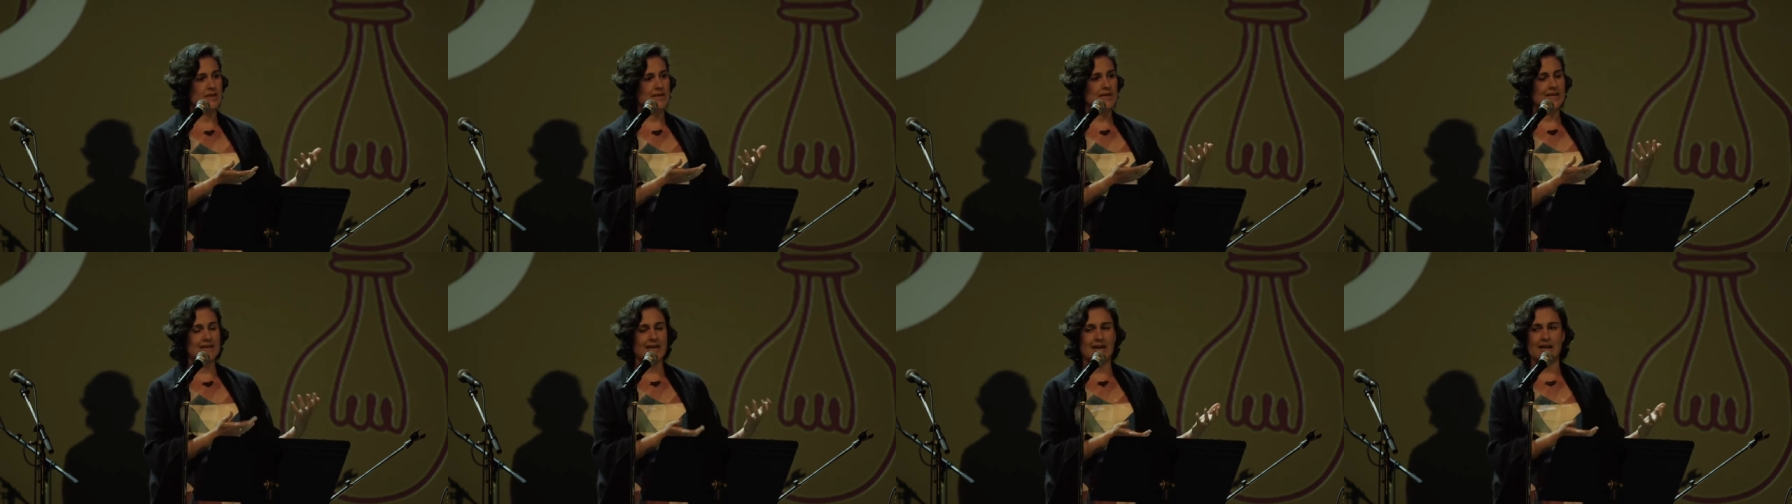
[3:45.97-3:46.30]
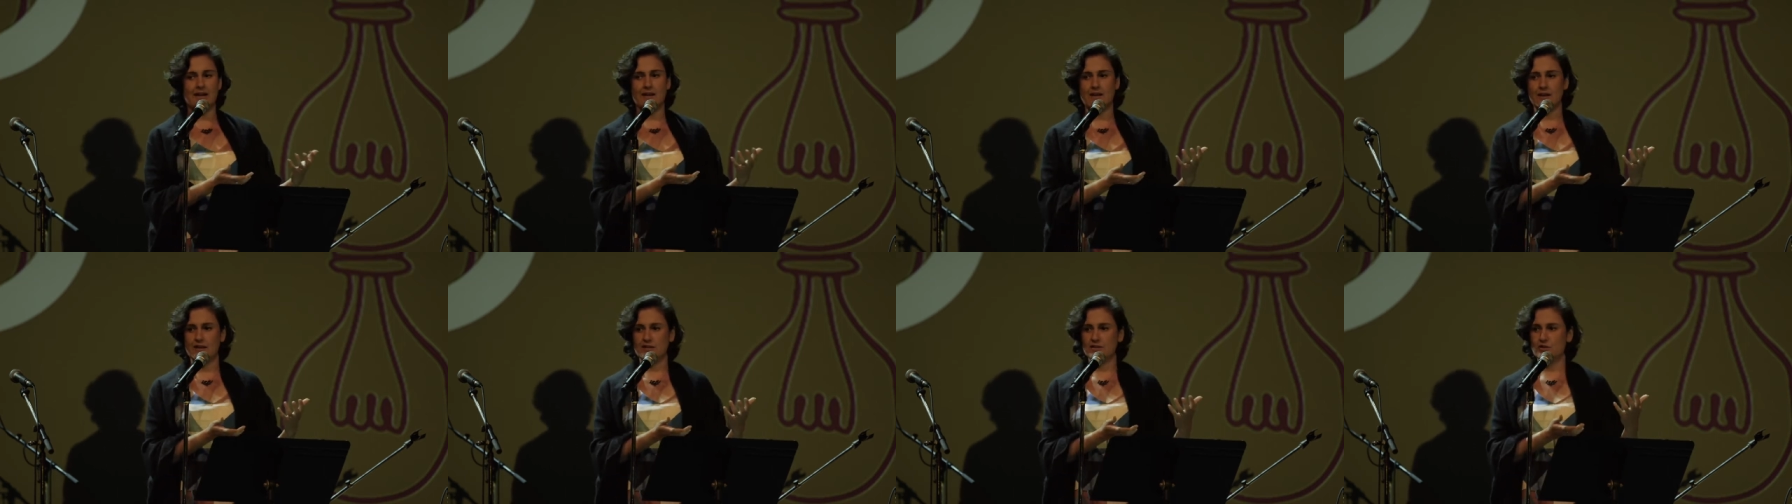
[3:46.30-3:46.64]
in
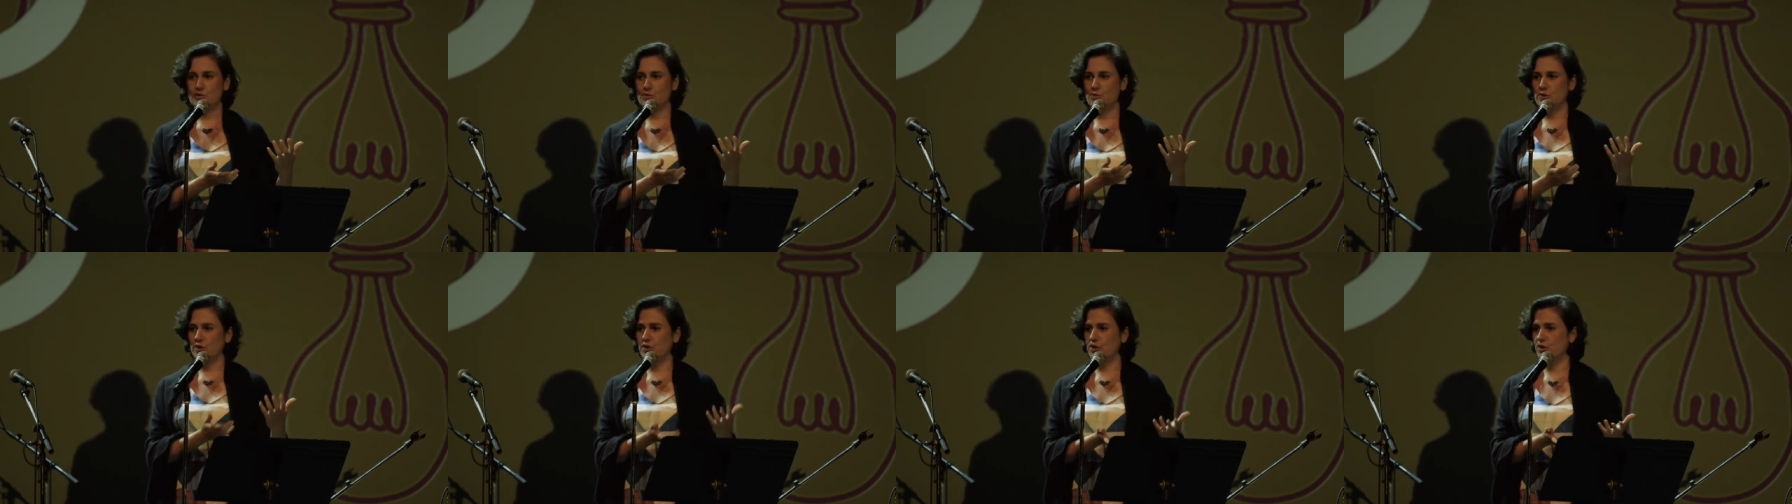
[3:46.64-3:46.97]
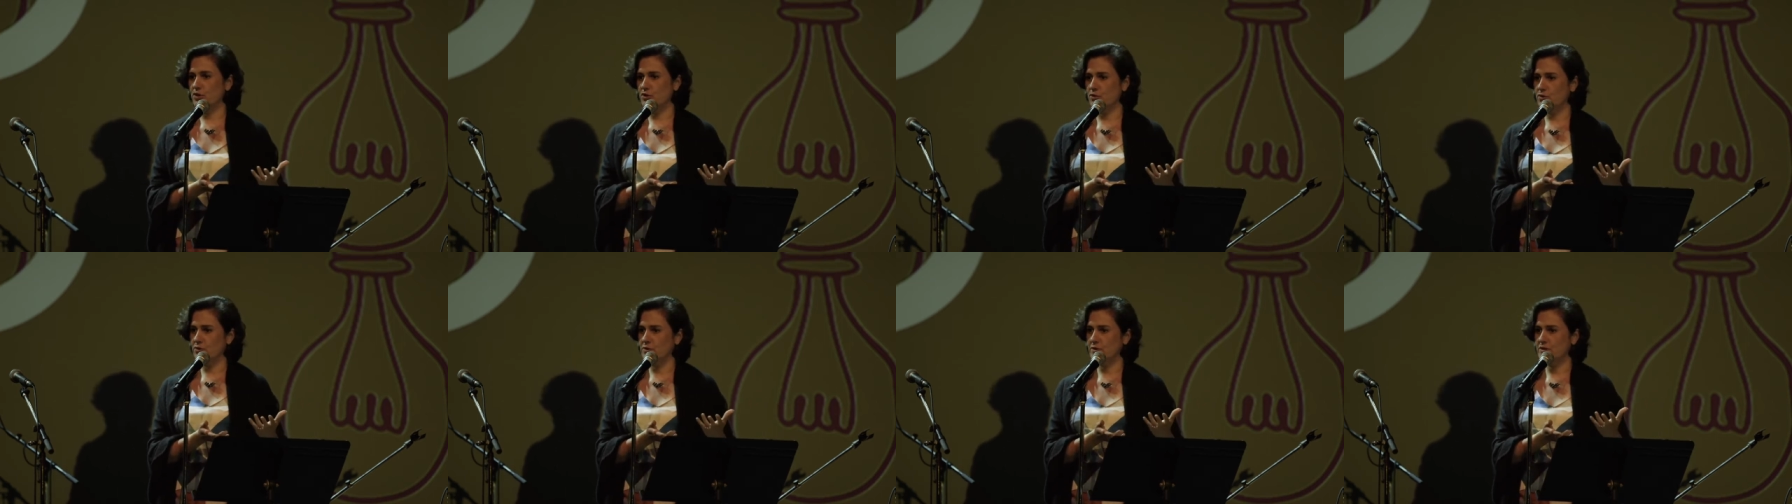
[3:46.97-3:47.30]
Calcutta would
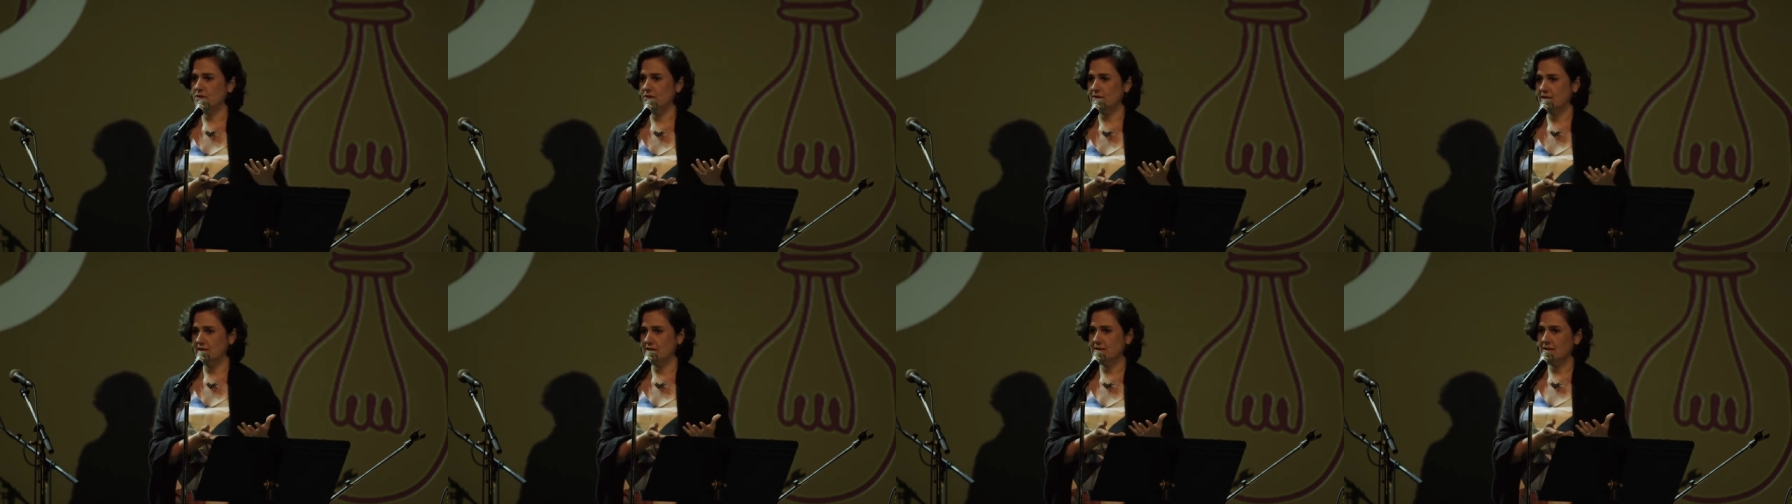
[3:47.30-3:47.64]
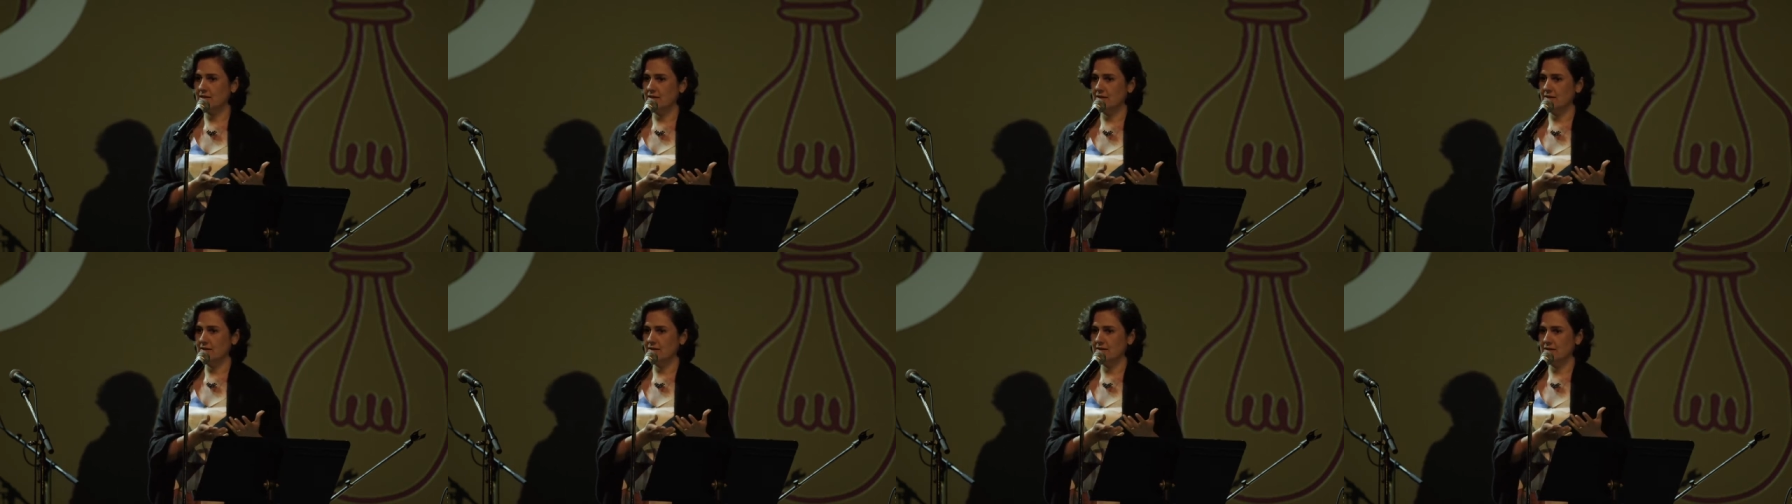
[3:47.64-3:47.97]
go to this
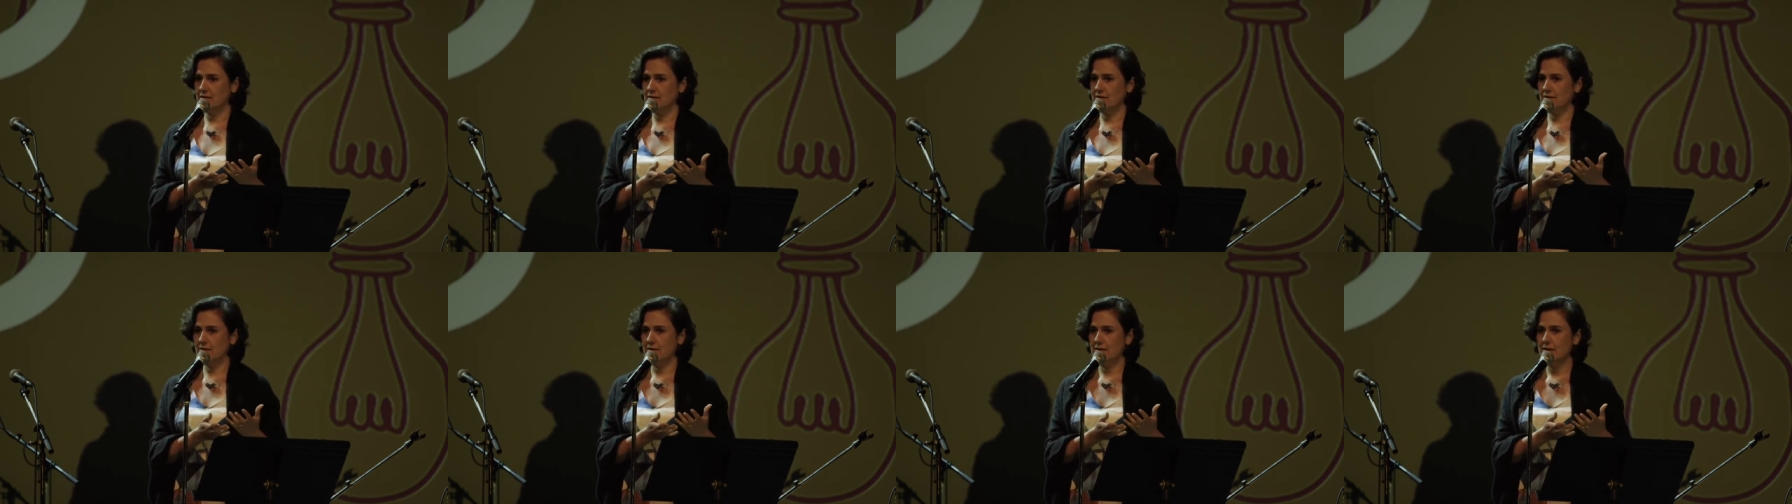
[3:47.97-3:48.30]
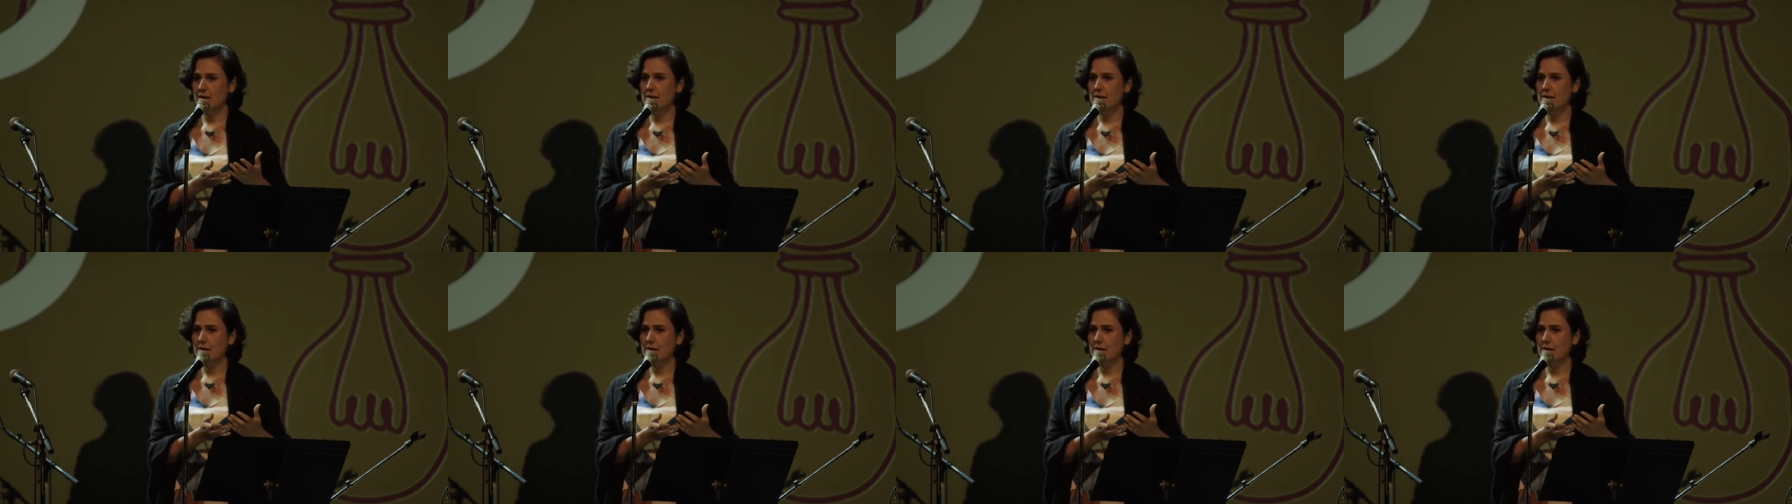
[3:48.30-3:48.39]
theatre,